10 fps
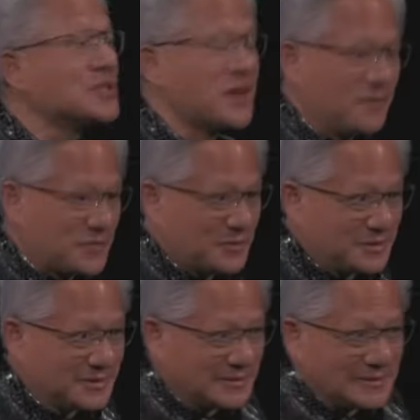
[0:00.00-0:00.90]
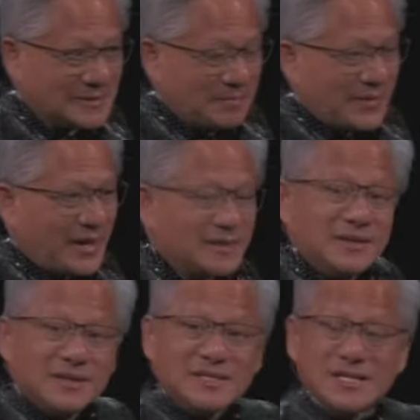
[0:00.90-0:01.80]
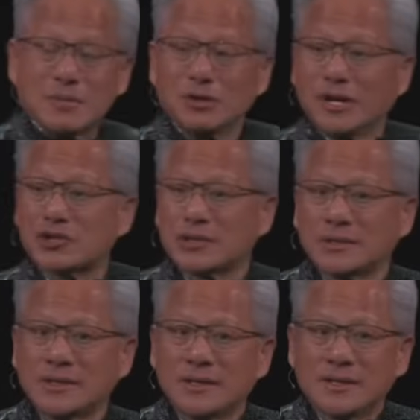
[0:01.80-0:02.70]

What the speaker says: comfortable. And simulation